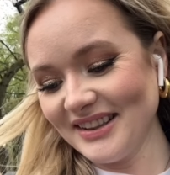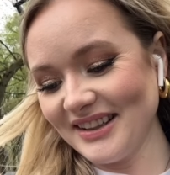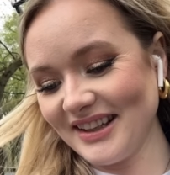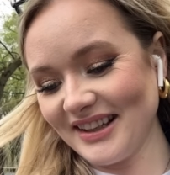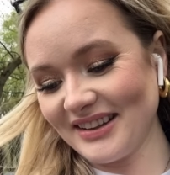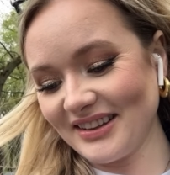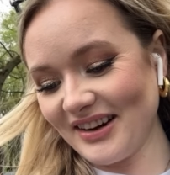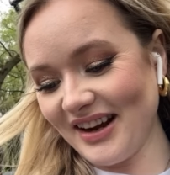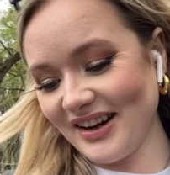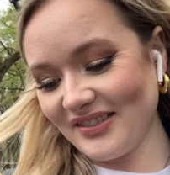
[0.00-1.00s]
they're
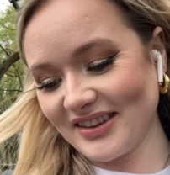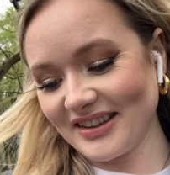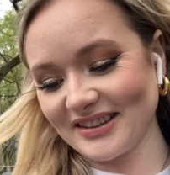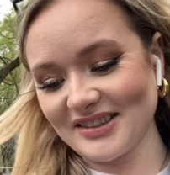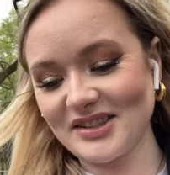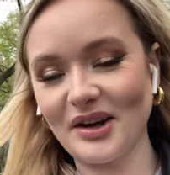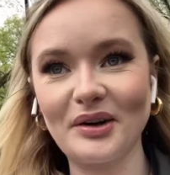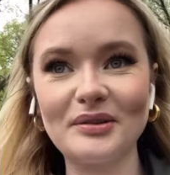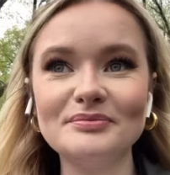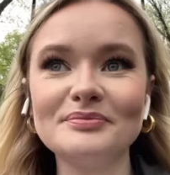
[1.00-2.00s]
on everything,
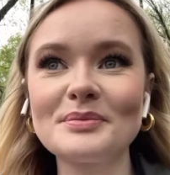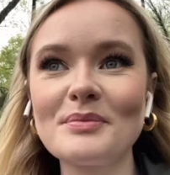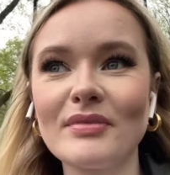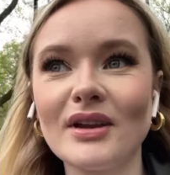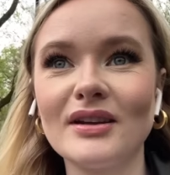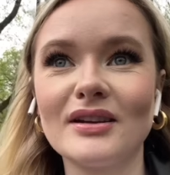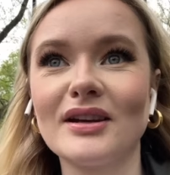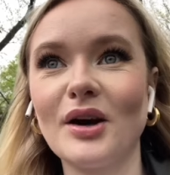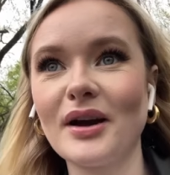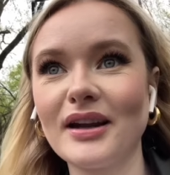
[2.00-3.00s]
so
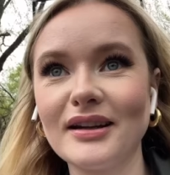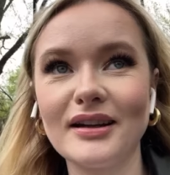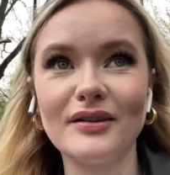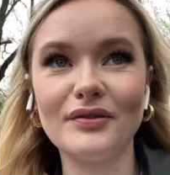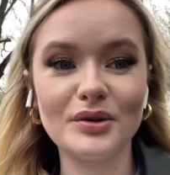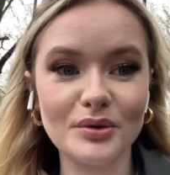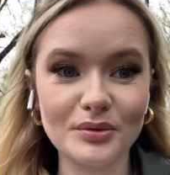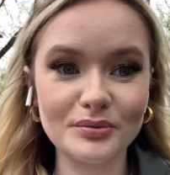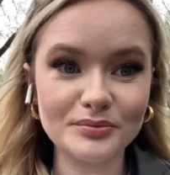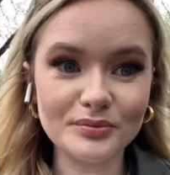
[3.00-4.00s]
go get it if
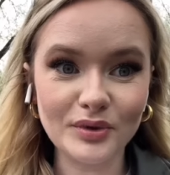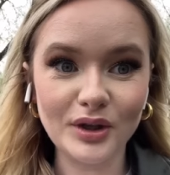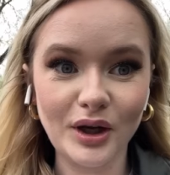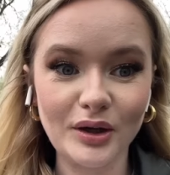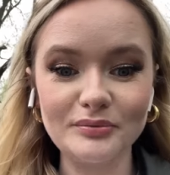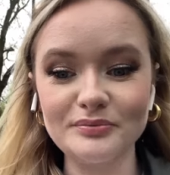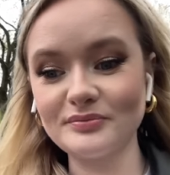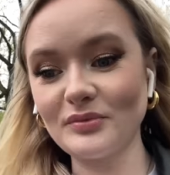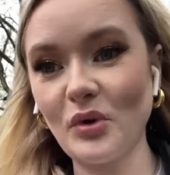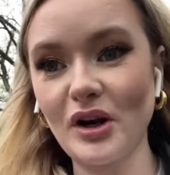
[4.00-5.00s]
you, you know,
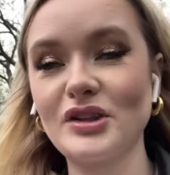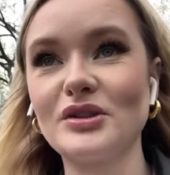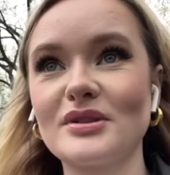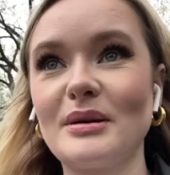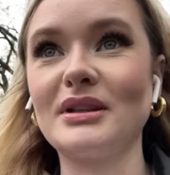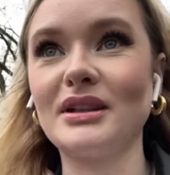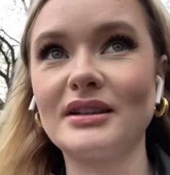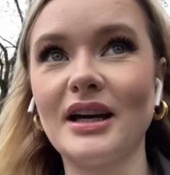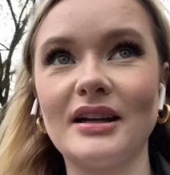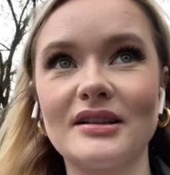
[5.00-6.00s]
want to do something like
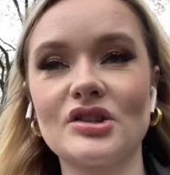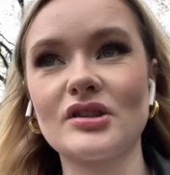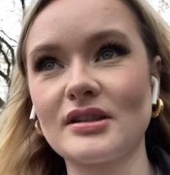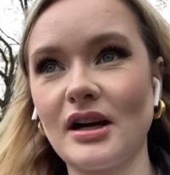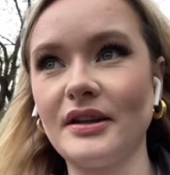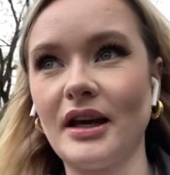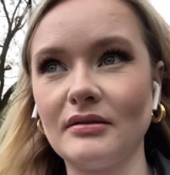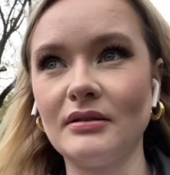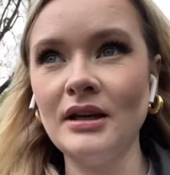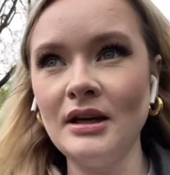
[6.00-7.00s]
that. It's just on that
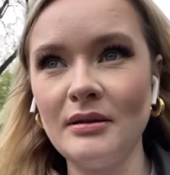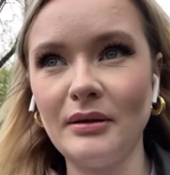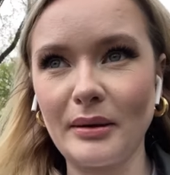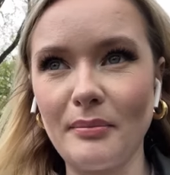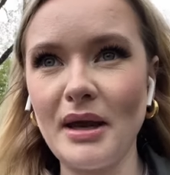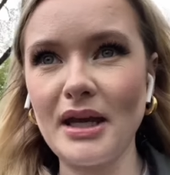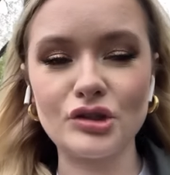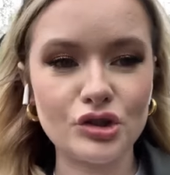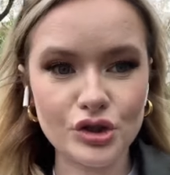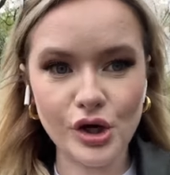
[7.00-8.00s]
like
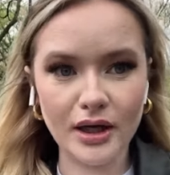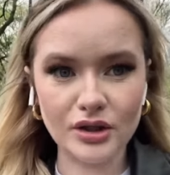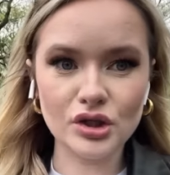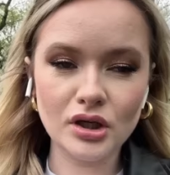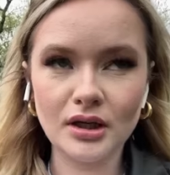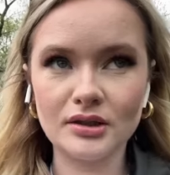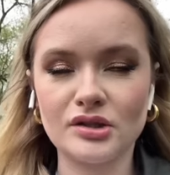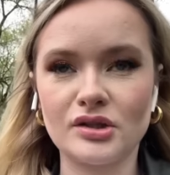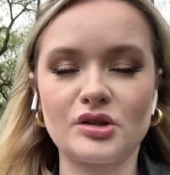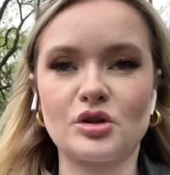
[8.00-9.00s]
main stretch in
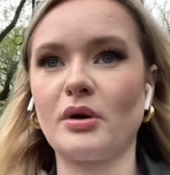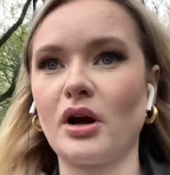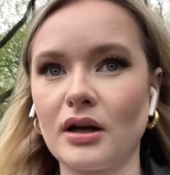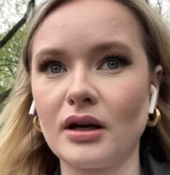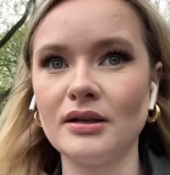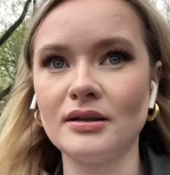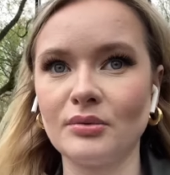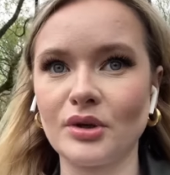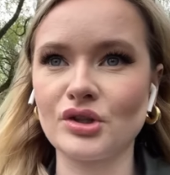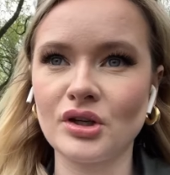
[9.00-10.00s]
Central Park,
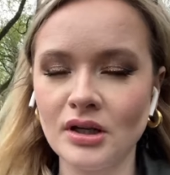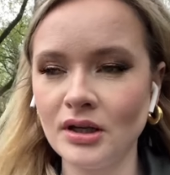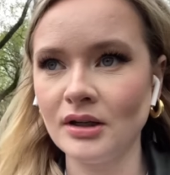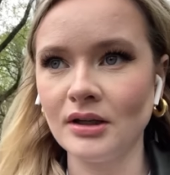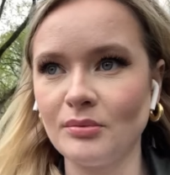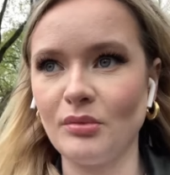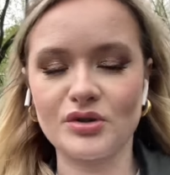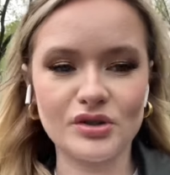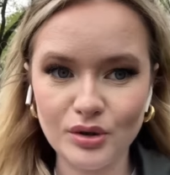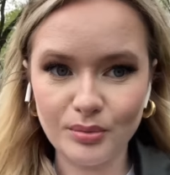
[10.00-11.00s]
which
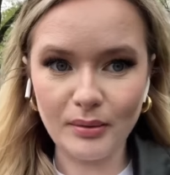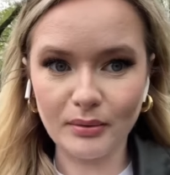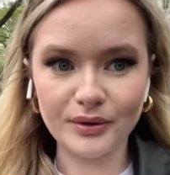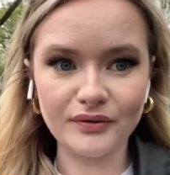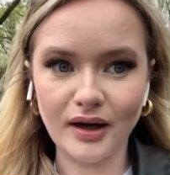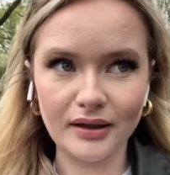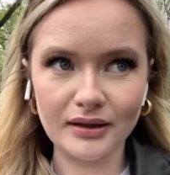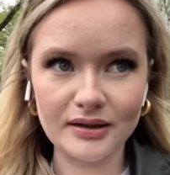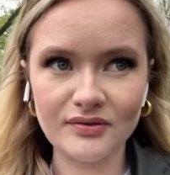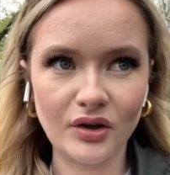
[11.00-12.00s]
most you could probably find
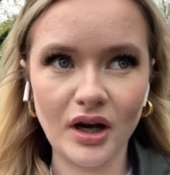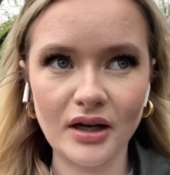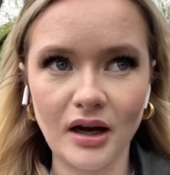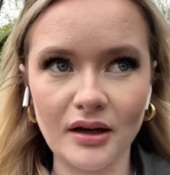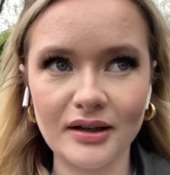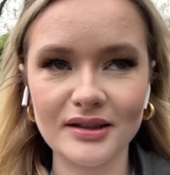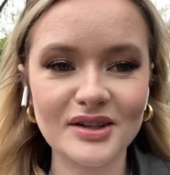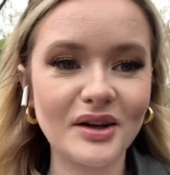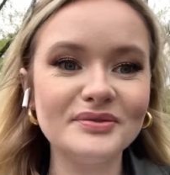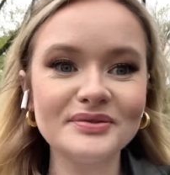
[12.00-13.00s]
it. It's very iconic, so